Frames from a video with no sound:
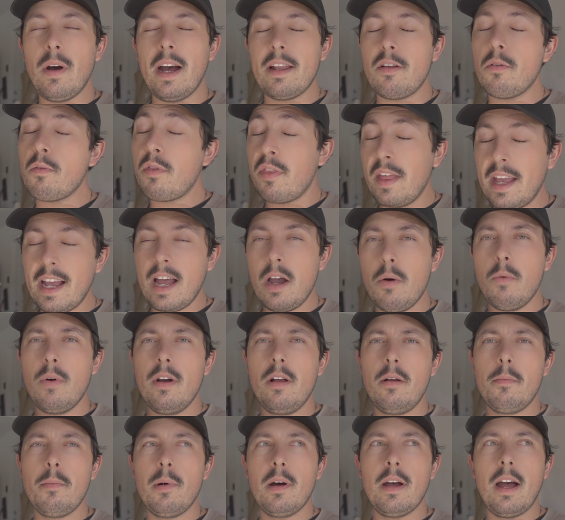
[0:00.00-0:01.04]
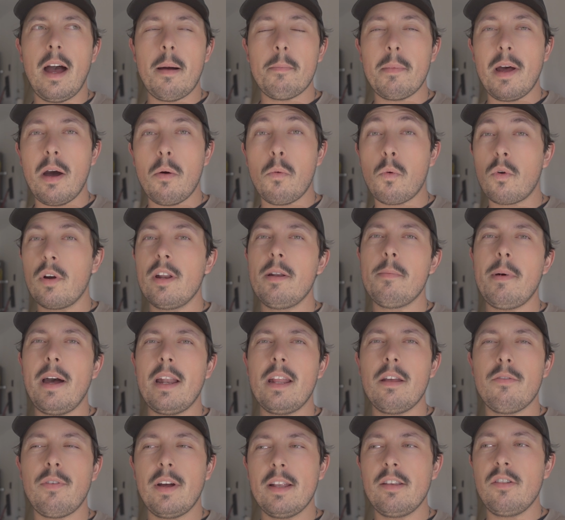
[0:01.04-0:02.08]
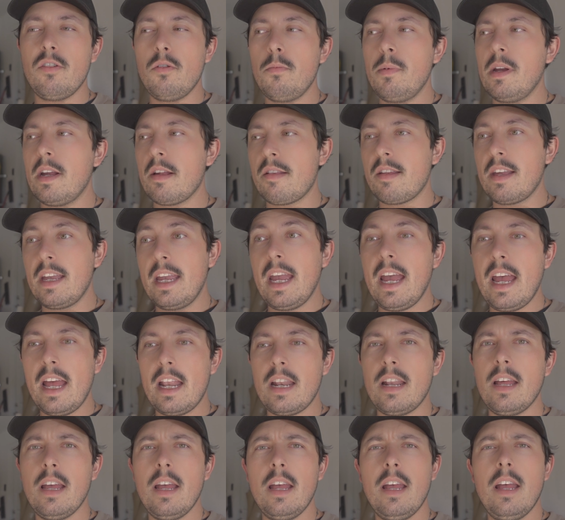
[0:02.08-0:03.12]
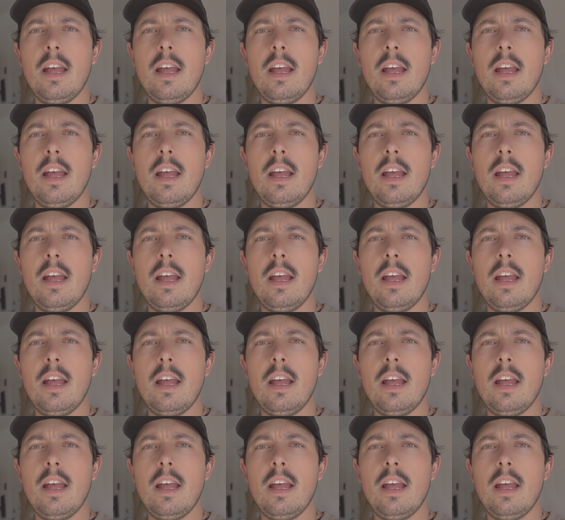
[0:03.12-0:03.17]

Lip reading: I don't think I will, but I'm not worried about it if I do, because again,